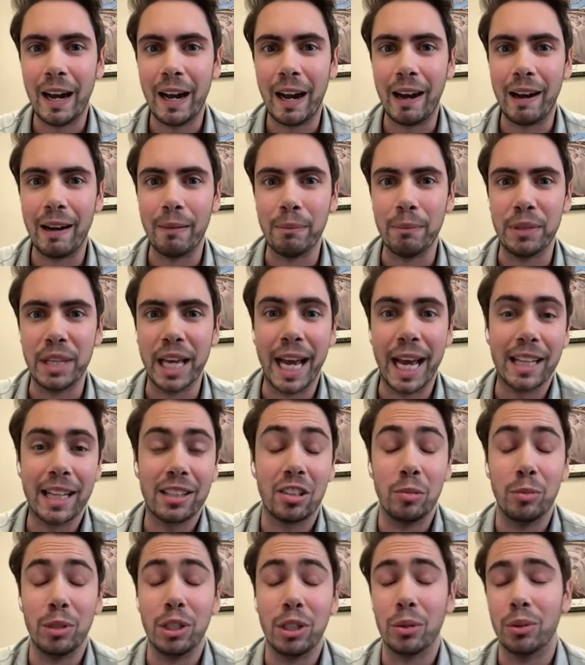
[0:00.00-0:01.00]

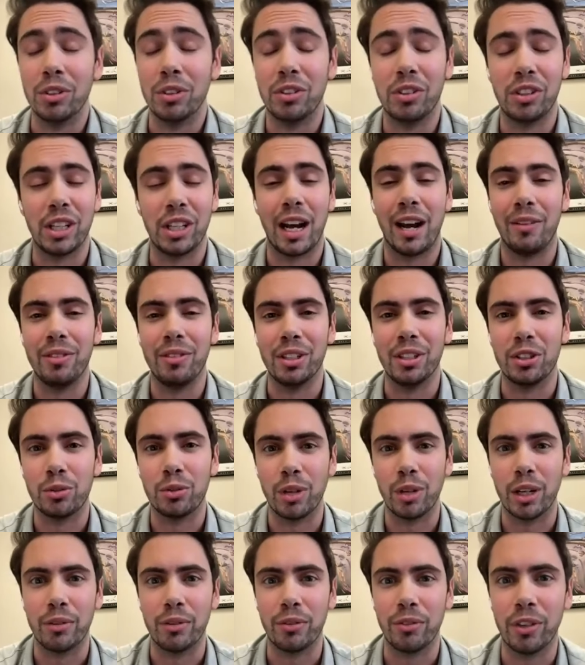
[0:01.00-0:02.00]
That to me was the
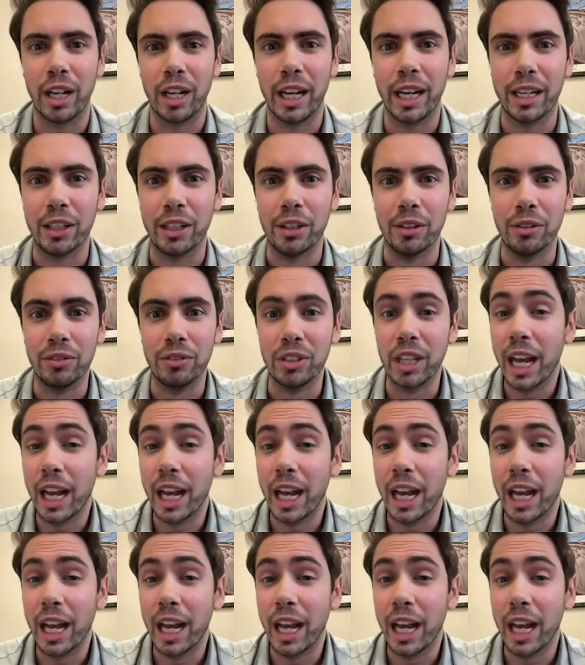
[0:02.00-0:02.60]
obvious red flag of,